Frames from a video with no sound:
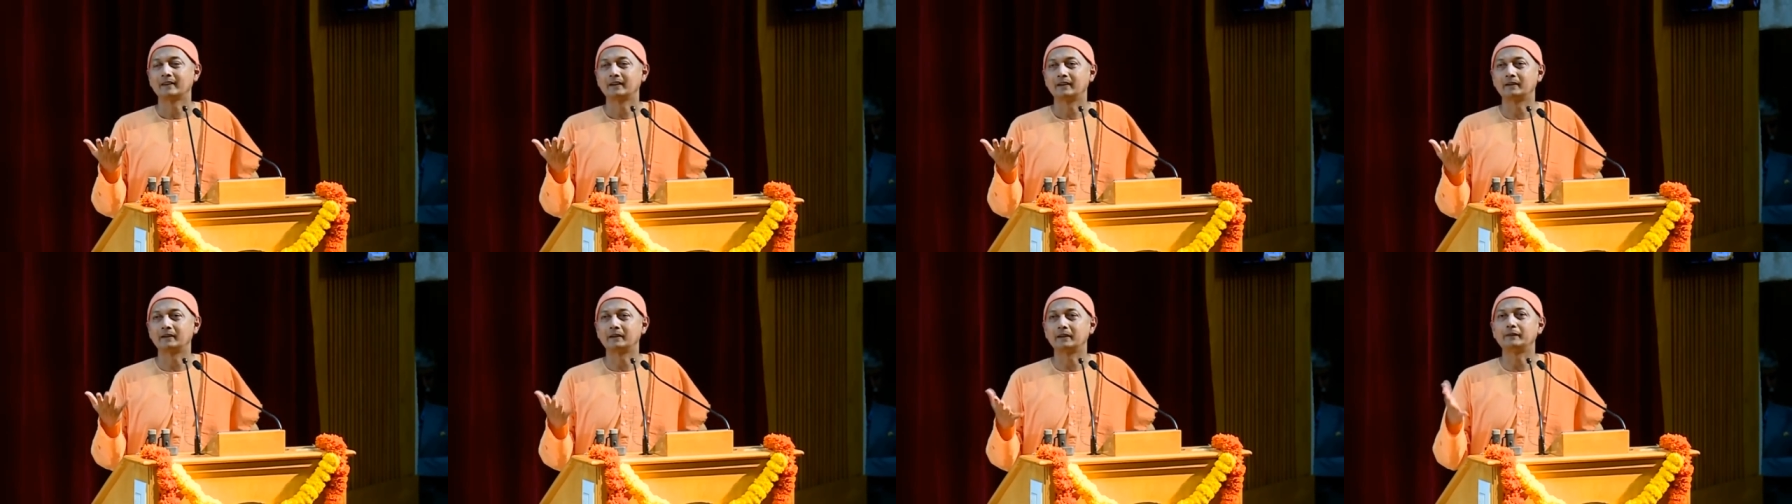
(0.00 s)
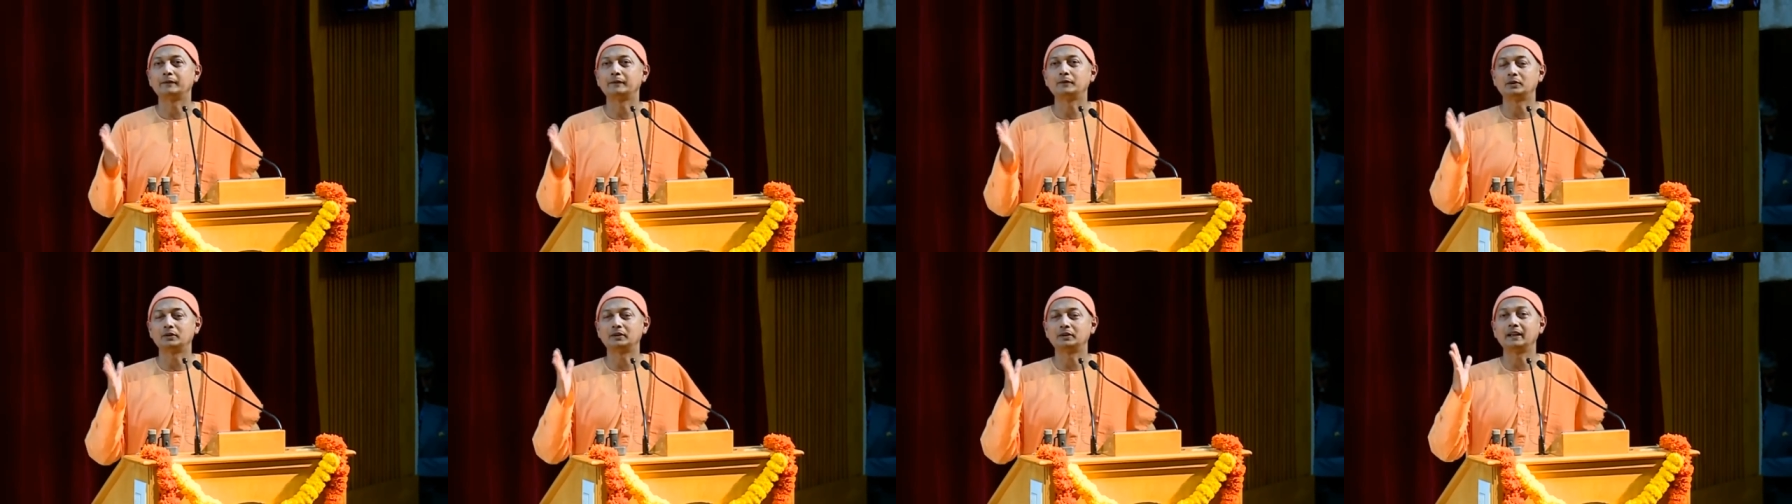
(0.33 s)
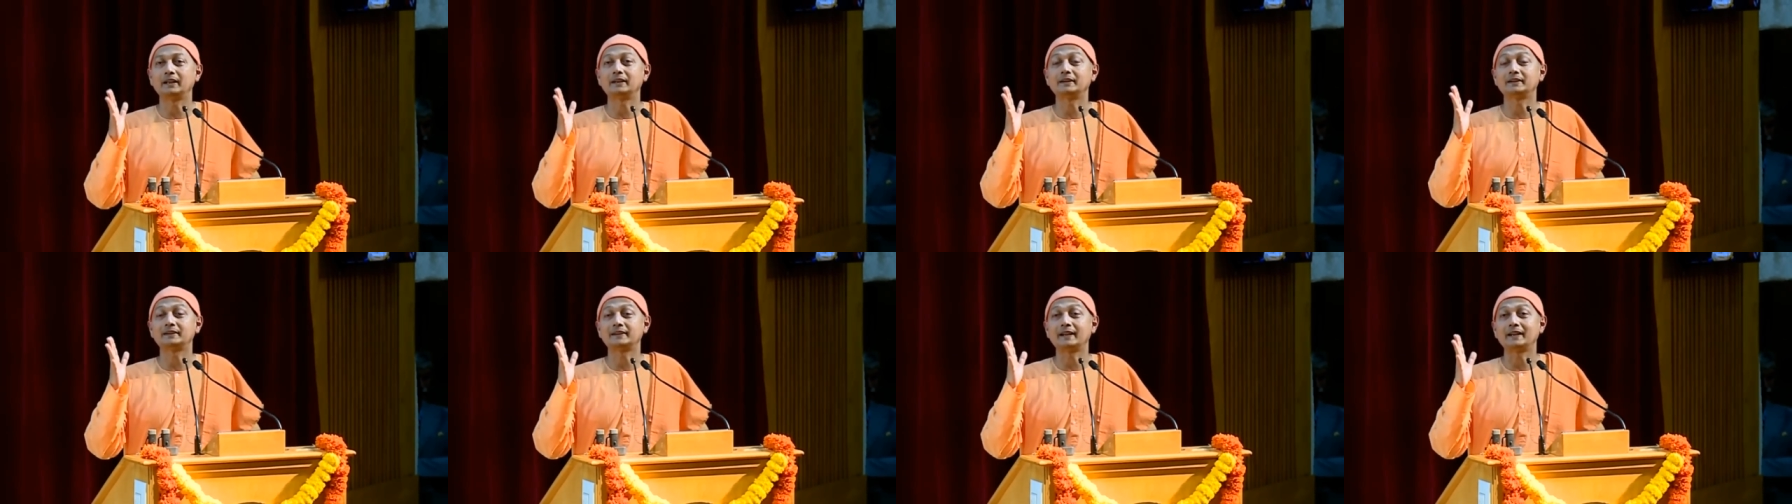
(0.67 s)
Uh, if you
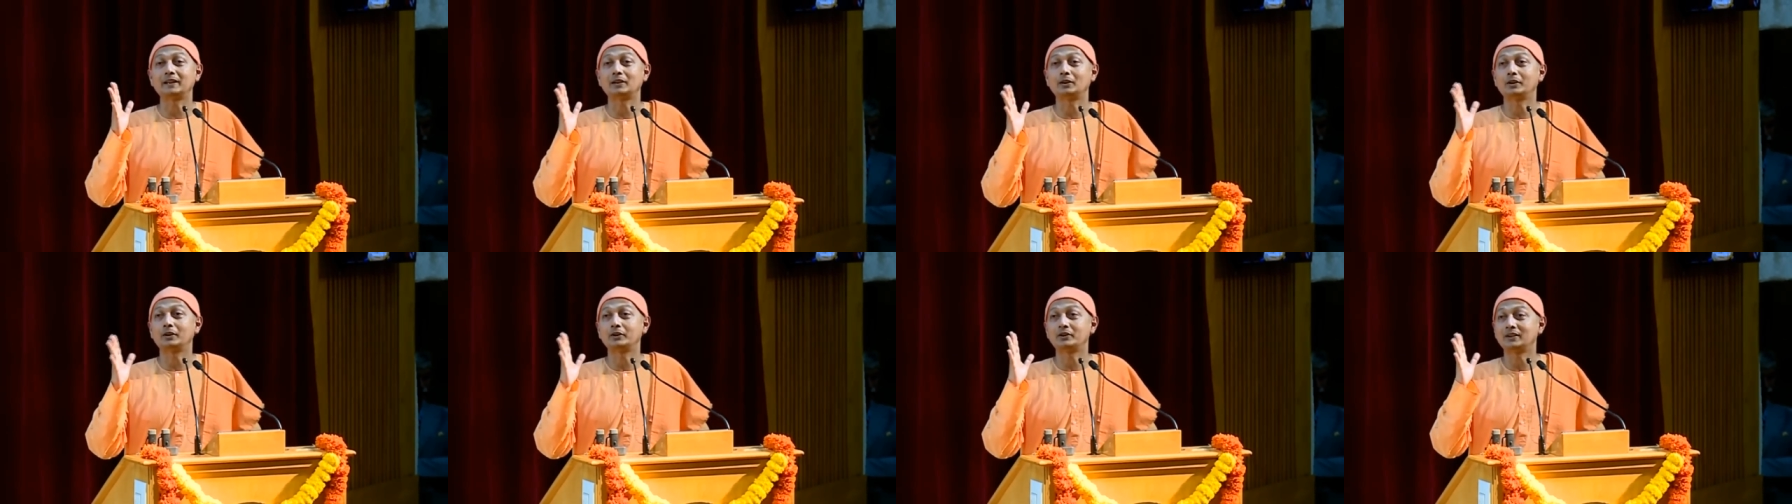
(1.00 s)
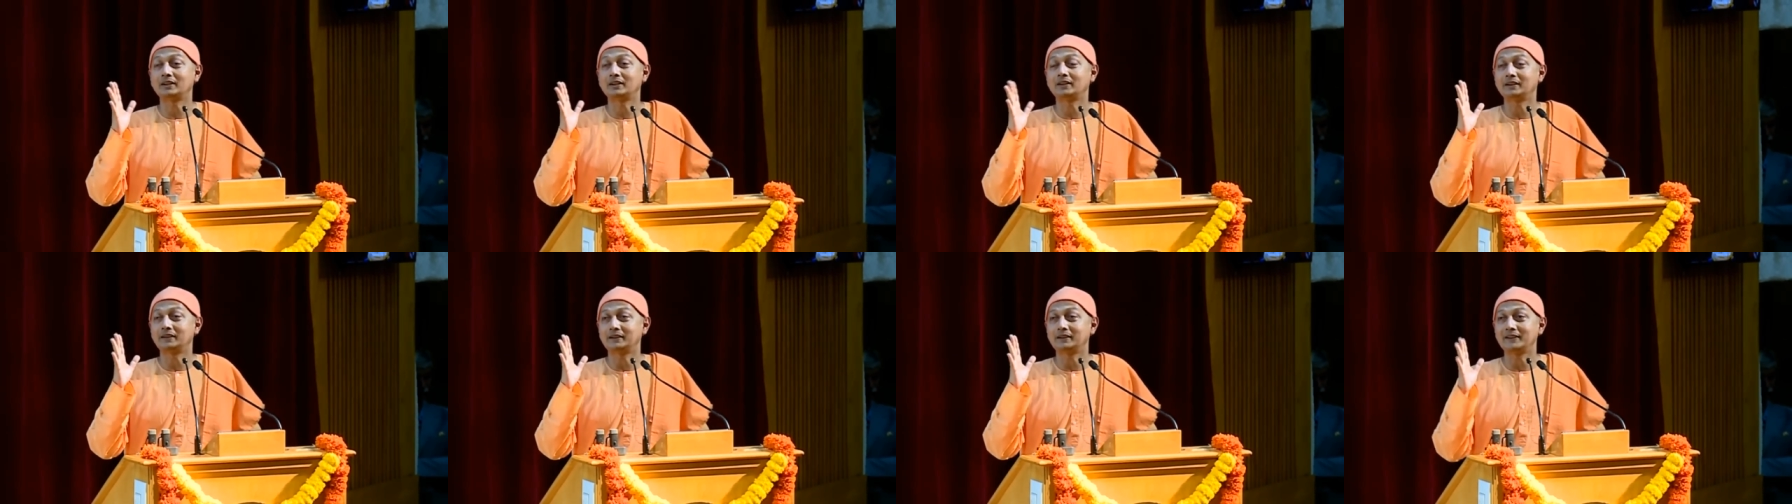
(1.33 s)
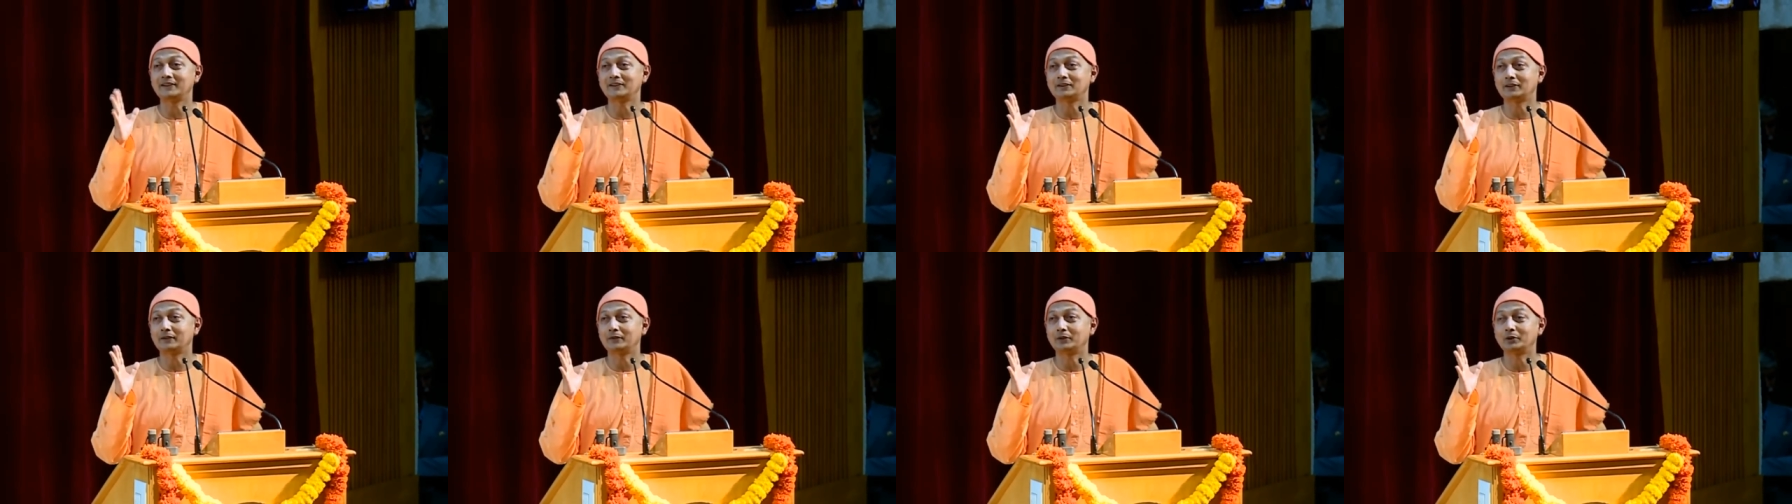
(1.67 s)
take a psychological
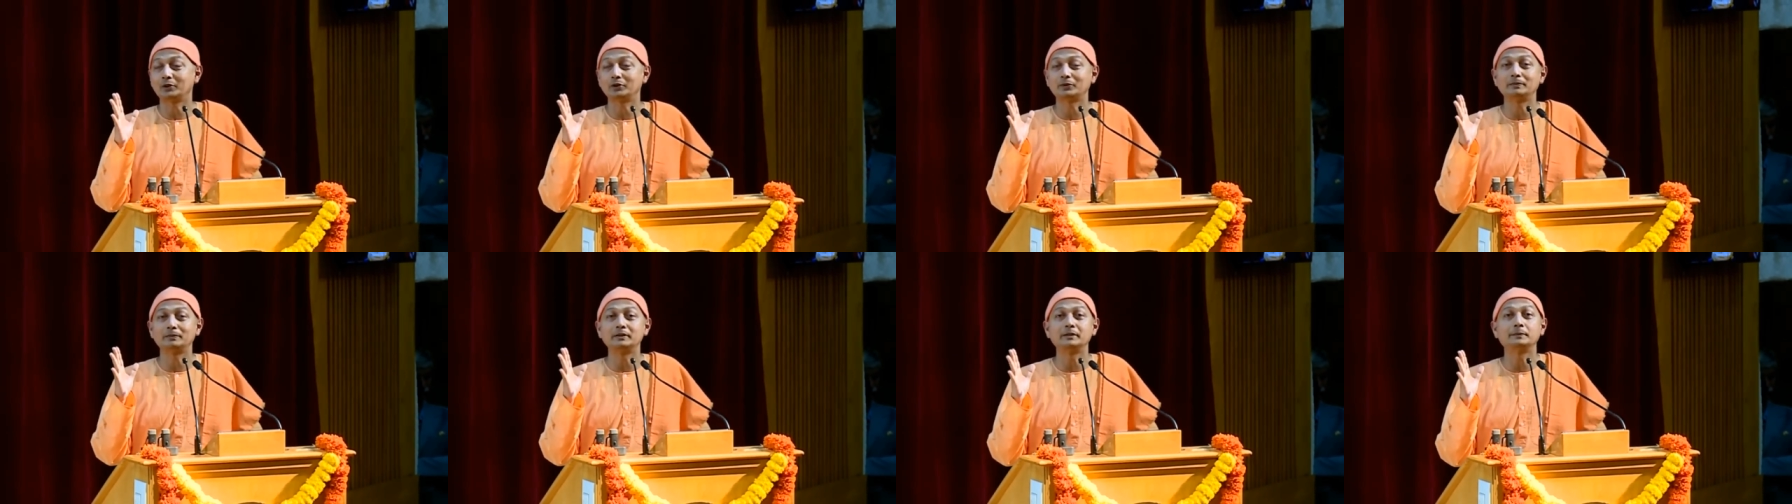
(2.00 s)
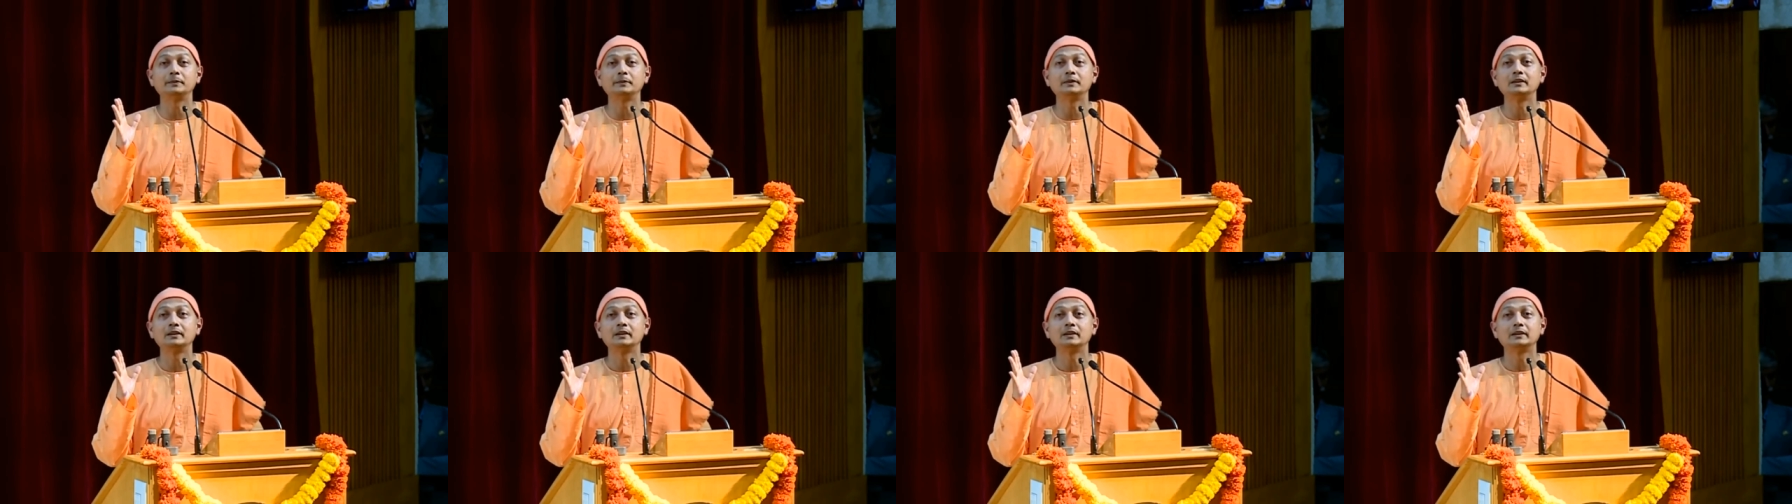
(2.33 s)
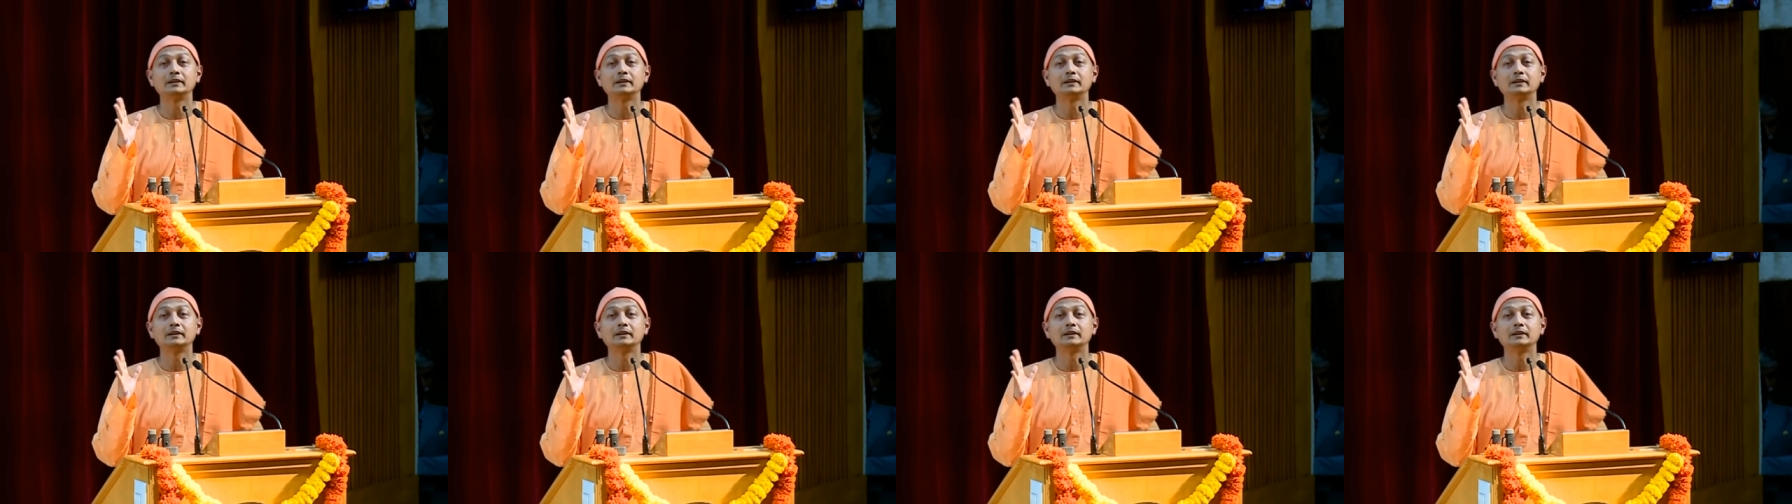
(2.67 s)
test of those people,